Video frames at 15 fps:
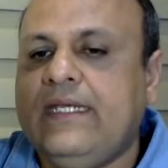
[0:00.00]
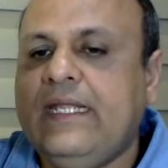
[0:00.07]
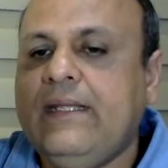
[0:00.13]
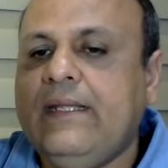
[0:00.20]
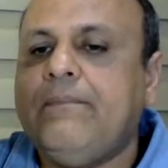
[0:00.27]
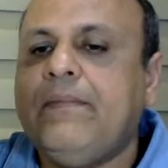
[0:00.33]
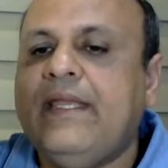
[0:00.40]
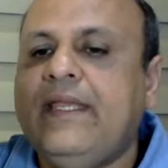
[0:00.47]

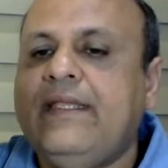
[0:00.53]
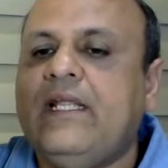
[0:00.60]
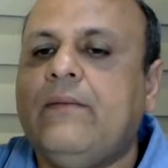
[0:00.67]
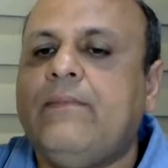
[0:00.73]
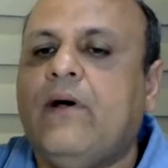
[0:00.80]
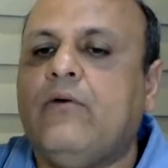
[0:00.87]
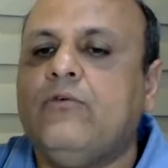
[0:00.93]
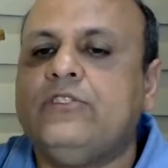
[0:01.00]
deep
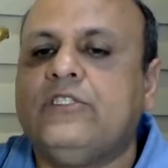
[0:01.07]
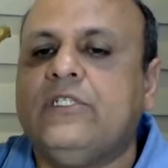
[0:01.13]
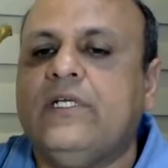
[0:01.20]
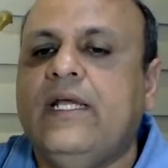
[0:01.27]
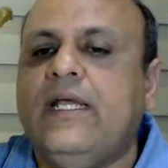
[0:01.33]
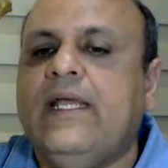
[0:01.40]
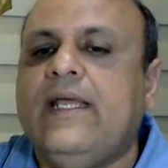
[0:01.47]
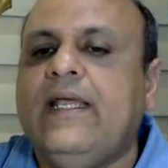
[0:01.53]
perineal pouch.
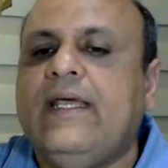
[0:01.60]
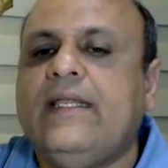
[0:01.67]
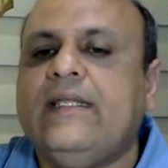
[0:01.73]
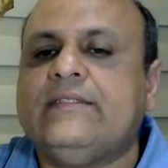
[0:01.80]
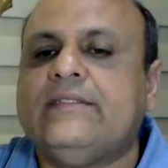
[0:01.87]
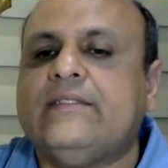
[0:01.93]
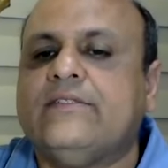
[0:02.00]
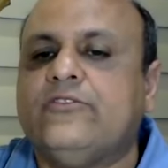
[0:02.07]
Here
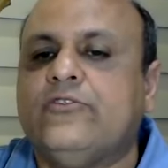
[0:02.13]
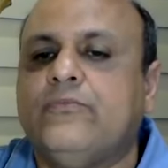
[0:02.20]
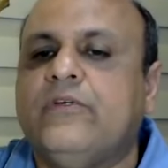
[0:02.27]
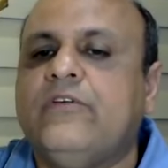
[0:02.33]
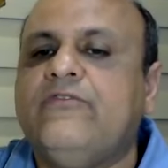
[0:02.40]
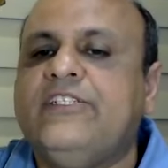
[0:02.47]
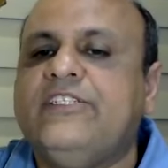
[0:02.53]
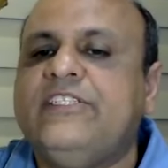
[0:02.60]
is the
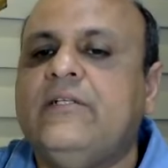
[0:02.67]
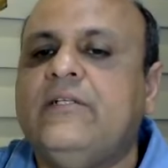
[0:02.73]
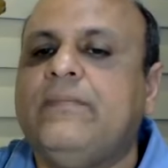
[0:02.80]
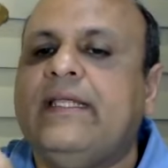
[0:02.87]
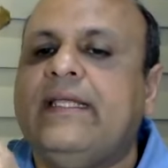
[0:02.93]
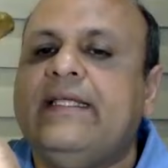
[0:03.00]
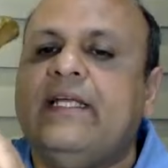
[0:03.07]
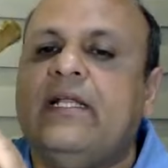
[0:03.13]
superficial
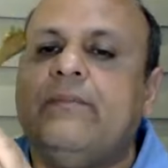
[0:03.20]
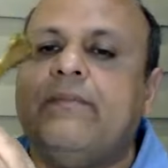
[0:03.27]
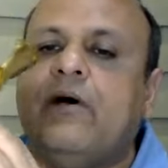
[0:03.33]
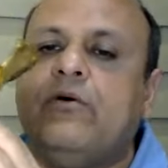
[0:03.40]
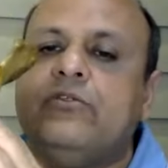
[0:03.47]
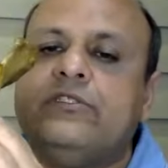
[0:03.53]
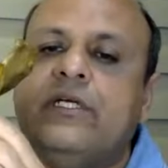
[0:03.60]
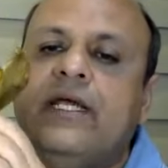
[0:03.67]
perineal
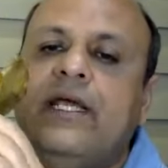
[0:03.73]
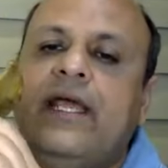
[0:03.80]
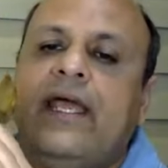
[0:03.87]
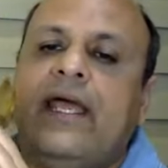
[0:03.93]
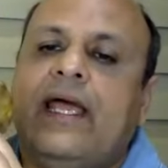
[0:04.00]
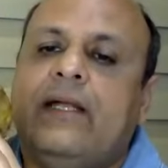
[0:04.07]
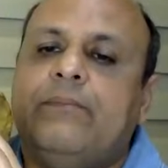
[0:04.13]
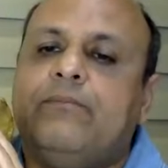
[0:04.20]
pouch.
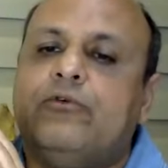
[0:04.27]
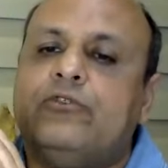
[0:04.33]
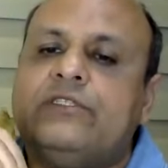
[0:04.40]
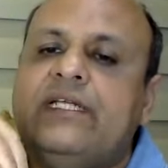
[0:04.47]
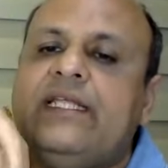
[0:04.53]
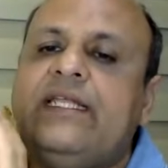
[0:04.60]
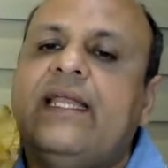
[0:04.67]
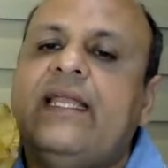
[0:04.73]
And
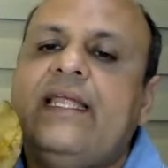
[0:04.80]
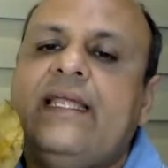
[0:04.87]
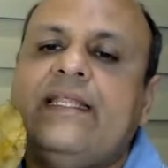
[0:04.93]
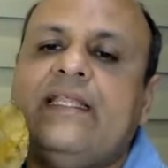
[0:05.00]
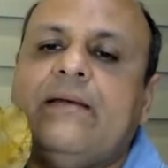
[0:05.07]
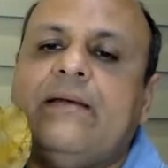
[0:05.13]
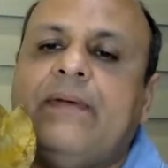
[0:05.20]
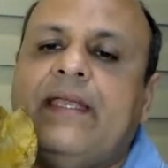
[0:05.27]
posteriorly
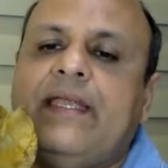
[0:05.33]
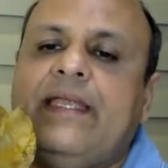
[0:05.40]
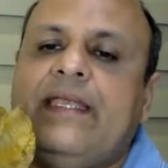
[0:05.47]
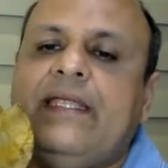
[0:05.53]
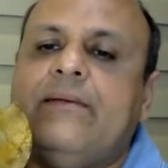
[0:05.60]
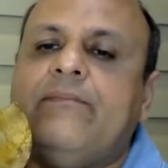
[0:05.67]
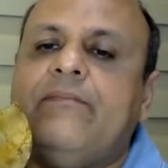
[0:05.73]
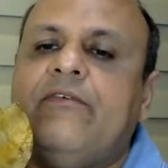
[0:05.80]
in the
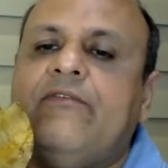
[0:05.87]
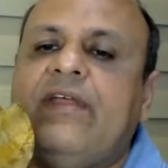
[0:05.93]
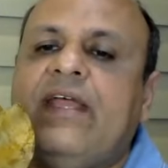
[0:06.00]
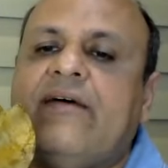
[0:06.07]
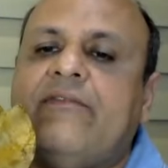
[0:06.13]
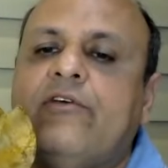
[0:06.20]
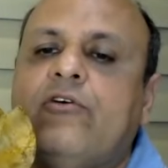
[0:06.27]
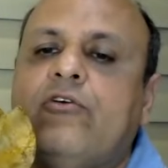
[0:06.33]
perineum, we
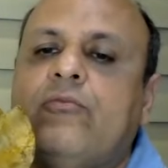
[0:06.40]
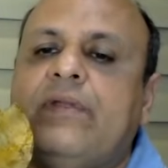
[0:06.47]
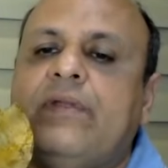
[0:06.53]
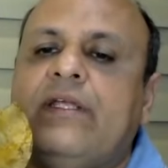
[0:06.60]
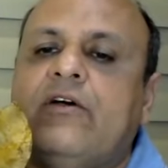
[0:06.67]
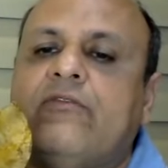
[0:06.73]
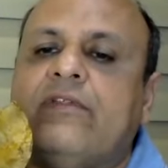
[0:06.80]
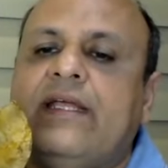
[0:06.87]
have the
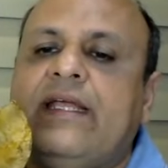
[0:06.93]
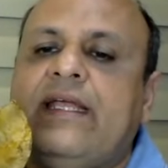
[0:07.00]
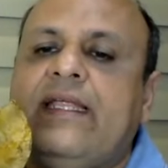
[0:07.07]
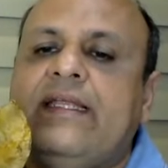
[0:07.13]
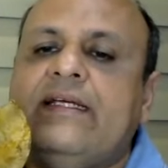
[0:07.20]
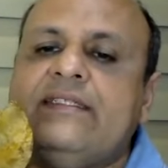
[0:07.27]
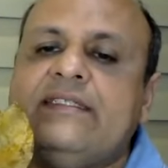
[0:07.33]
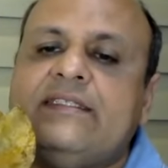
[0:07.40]
opening of the
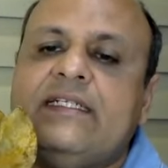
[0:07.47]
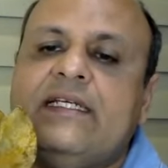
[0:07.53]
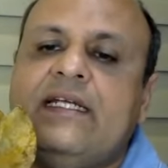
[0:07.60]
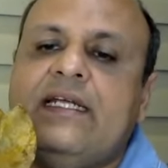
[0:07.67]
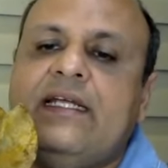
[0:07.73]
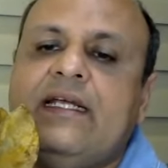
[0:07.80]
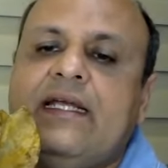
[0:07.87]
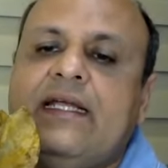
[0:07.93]
anus
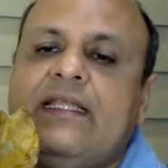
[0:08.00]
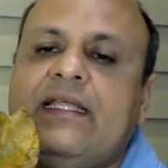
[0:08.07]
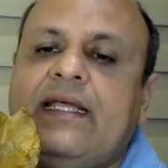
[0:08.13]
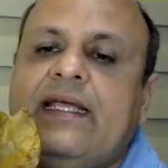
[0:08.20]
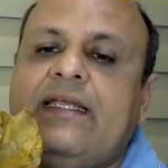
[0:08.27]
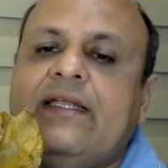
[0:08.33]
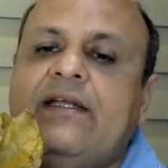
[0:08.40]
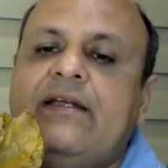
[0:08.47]
in
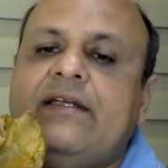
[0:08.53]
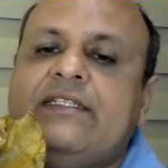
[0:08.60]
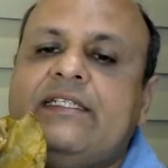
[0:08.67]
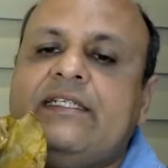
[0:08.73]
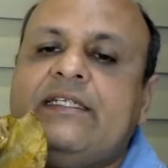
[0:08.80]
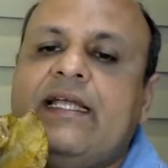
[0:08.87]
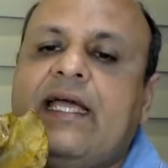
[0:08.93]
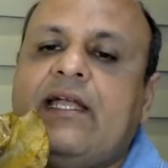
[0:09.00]
the anal
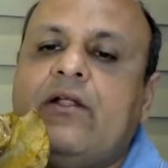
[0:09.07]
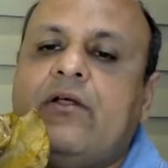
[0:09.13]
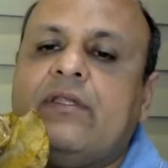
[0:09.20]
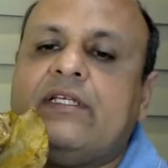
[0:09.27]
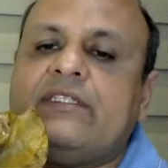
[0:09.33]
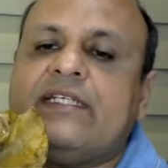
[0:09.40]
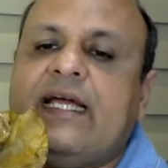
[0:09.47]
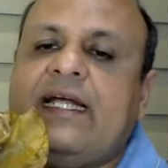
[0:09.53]
region, and on
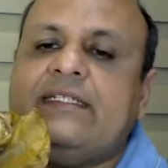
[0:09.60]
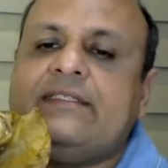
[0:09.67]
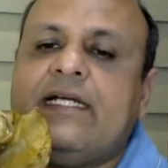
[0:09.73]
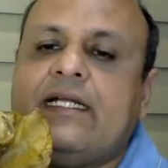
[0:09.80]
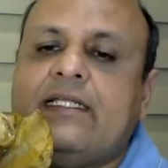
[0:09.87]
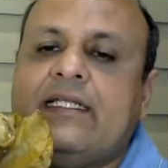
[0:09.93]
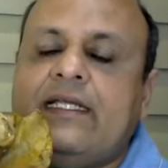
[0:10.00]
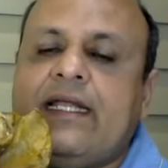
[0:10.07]
the sides
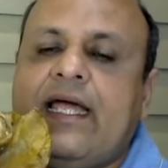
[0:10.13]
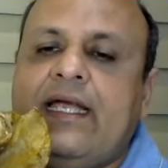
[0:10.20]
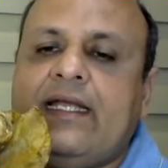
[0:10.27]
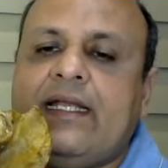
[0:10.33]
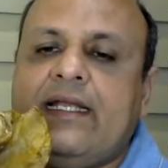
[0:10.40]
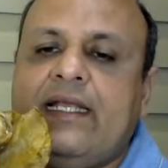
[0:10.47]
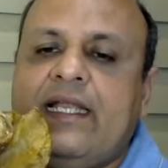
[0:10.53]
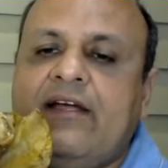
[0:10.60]
are the right
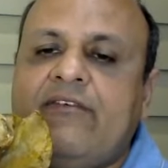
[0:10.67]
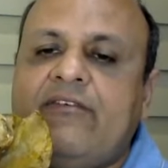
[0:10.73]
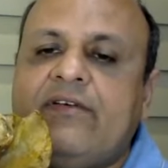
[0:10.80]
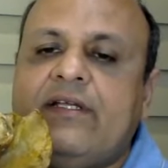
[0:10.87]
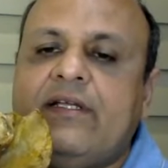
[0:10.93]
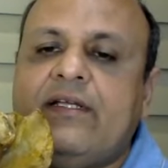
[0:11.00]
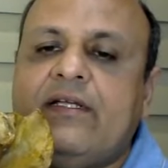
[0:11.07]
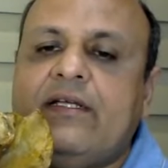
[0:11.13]
and left